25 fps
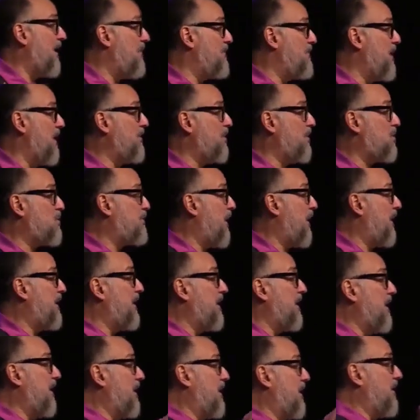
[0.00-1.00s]
that, maybe
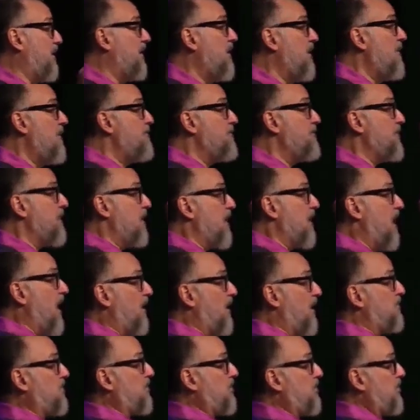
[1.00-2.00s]
spending it in
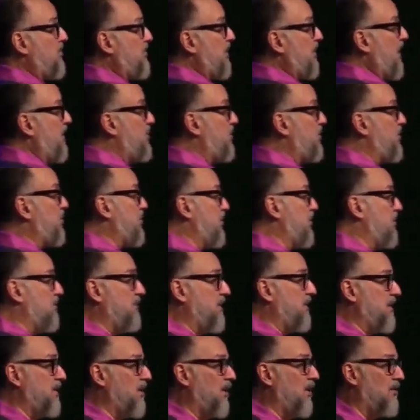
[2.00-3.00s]
concerts that you
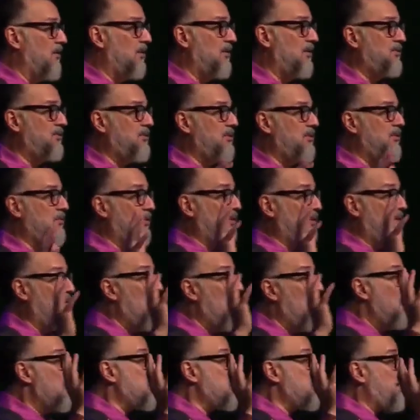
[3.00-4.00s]
shouldn't be going to, or
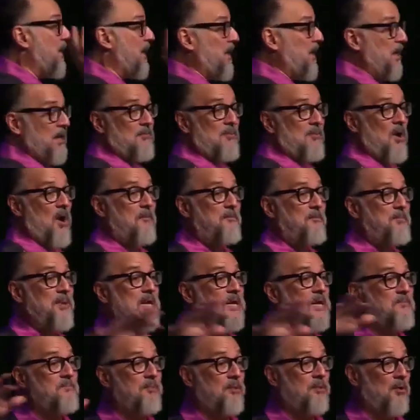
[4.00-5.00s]
spending them on
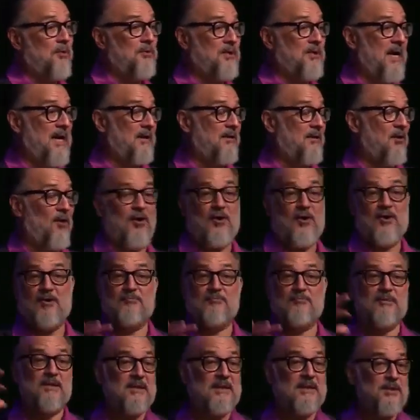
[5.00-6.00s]
people that
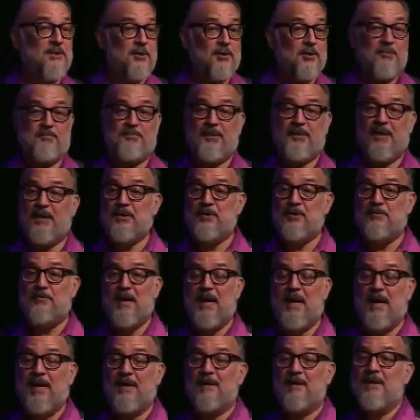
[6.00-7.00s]
aren't really going to pay you
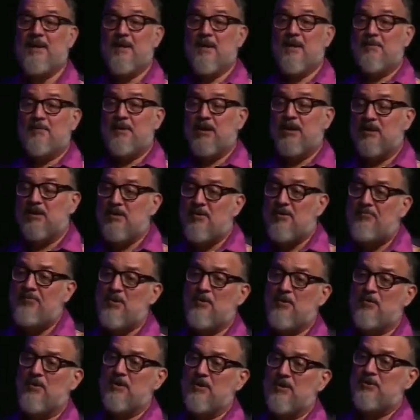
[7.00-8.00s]
back. Because if
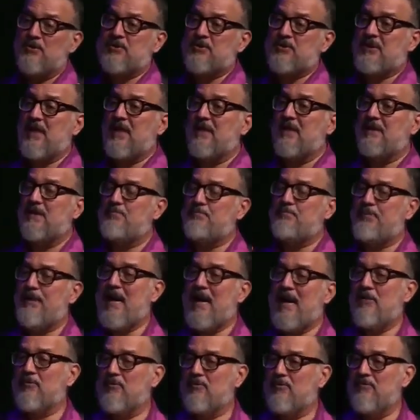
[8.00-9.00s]
you understand the
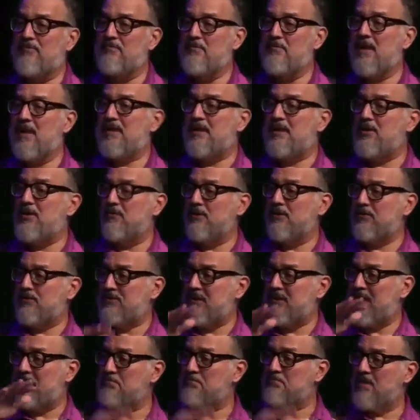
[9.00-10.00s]
power of money, you
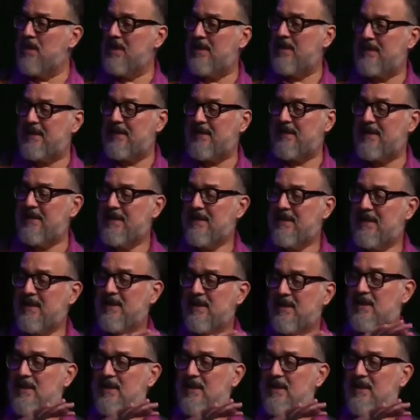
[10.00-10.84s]
understand money